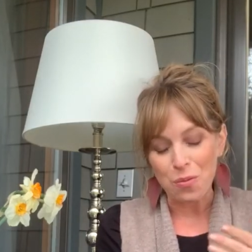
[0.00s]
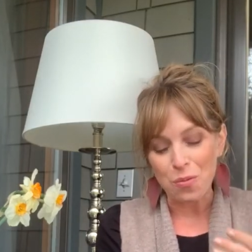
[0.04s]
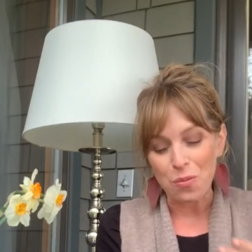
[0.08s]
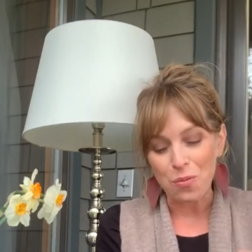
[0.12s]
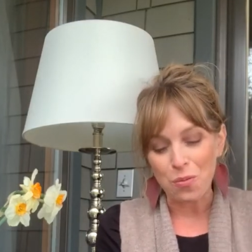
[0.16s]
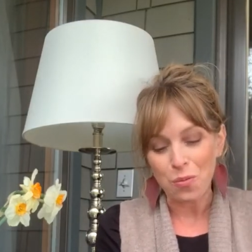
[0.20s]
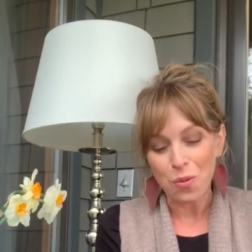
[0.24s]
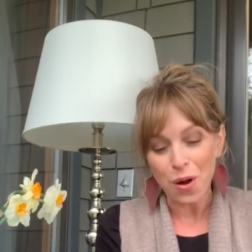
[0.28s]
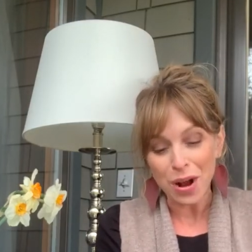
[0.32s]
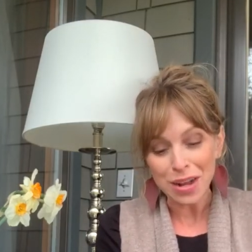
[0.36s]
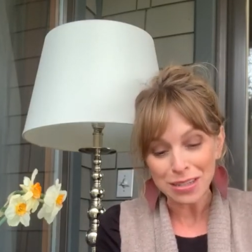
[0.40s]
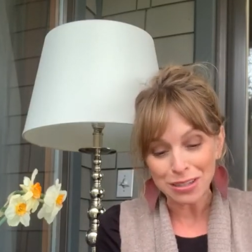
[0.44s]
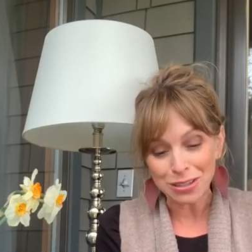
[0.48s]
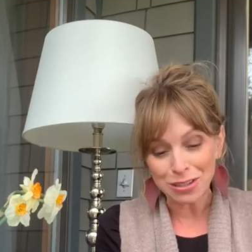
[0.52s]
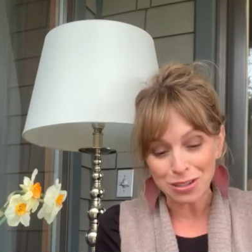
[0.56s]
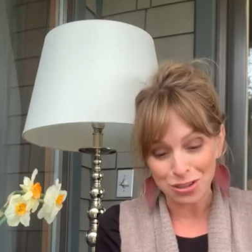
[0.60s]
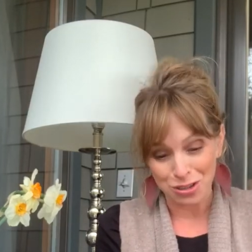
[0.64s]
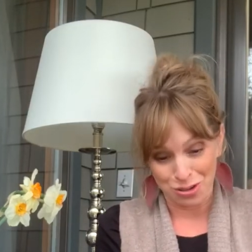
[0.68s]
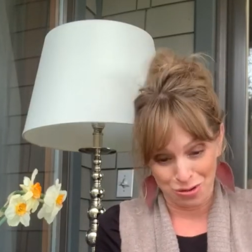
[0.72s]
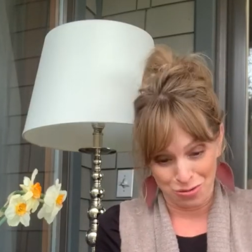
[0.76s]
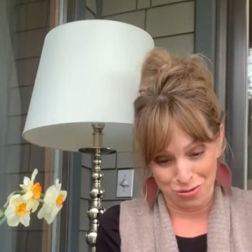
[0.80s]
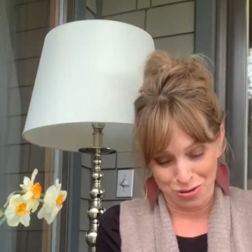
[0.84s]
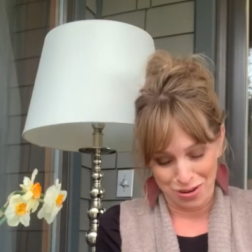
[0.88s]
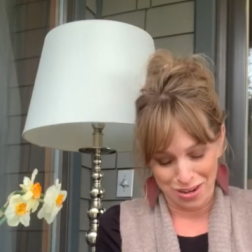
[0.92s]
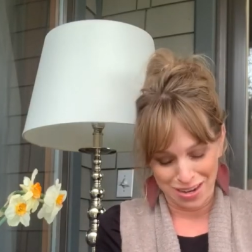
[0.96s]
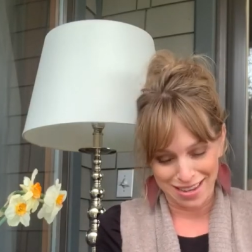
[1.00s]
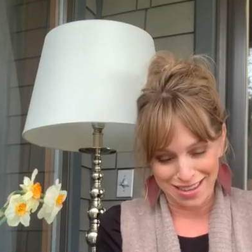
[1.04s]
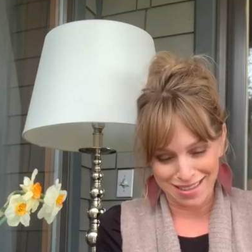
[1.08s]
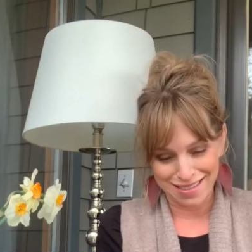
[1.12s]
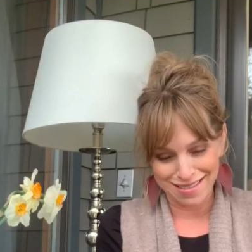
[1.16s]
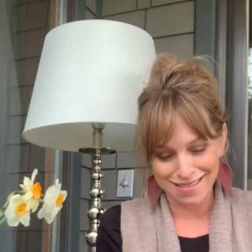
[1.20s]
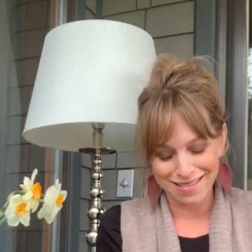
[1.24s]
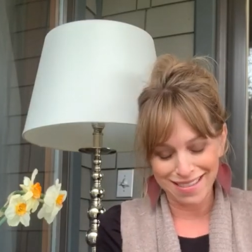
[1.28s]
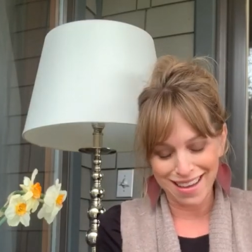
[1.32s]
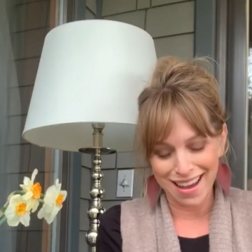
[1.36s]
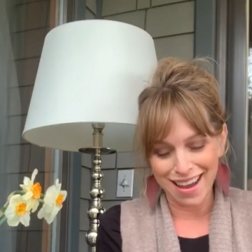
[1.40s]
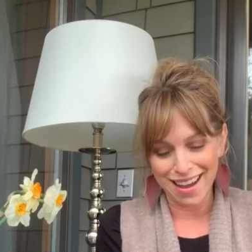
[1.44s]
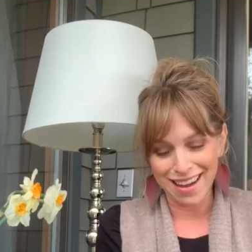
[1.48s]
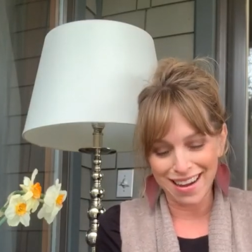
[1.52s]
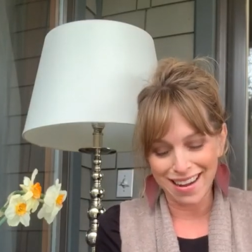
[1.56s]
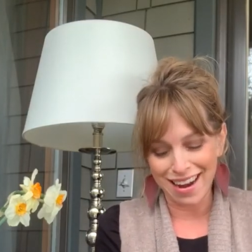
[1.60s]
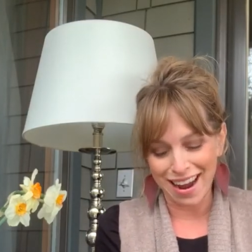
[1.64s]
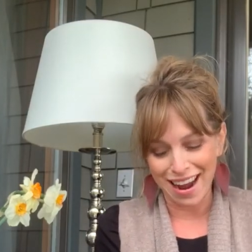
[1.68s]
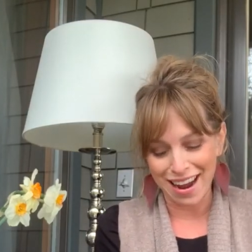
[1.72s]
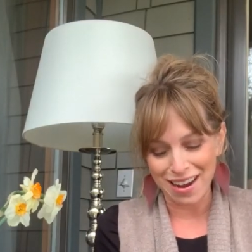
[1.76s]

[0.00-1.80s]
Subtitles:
One story that